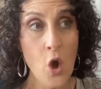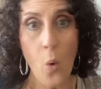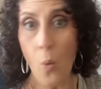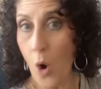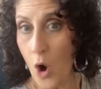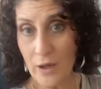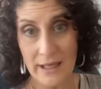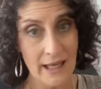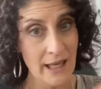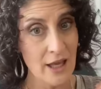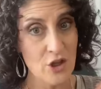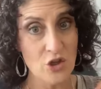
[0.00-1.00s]

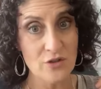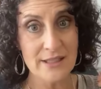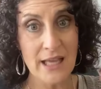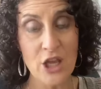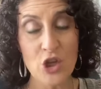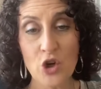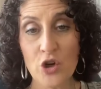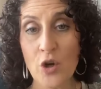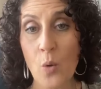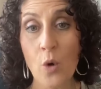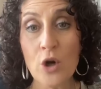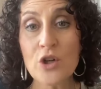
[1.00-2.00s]
walking and you're saying you're going to
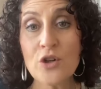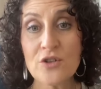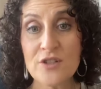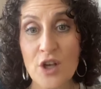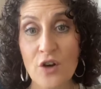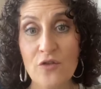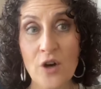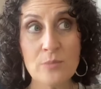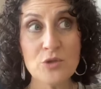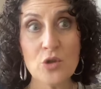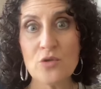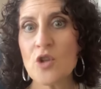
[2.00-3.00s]
work yourself up
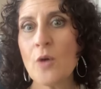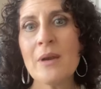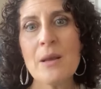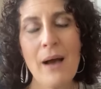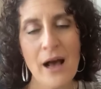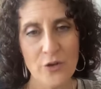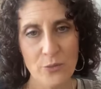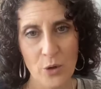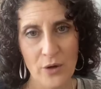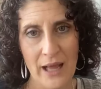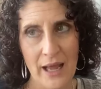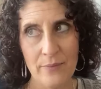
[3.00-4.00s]
to so many miles per
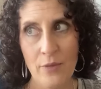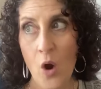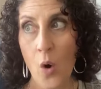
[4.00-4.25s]
day